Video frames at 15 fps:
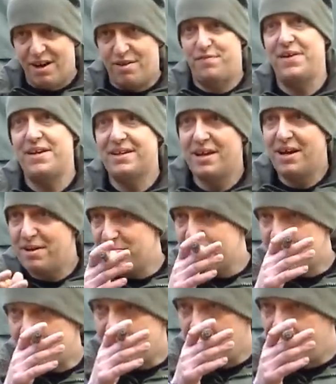I think
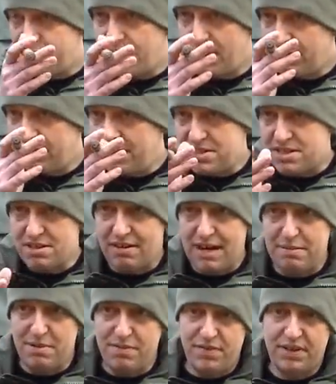someone I follow on
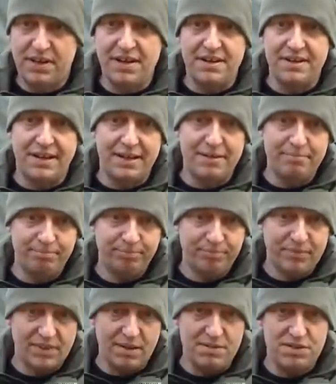Instagram, I forget her name,
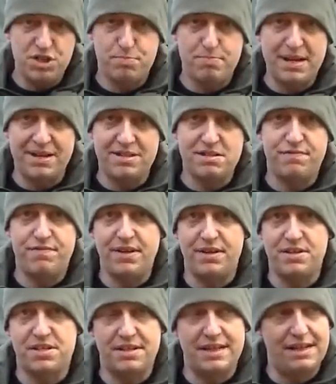she's big into
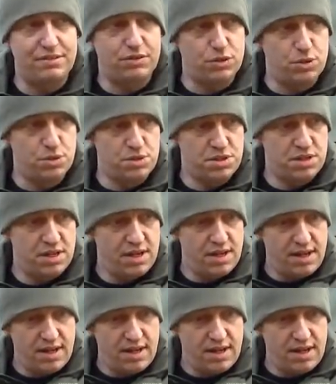fitness and the outdoors.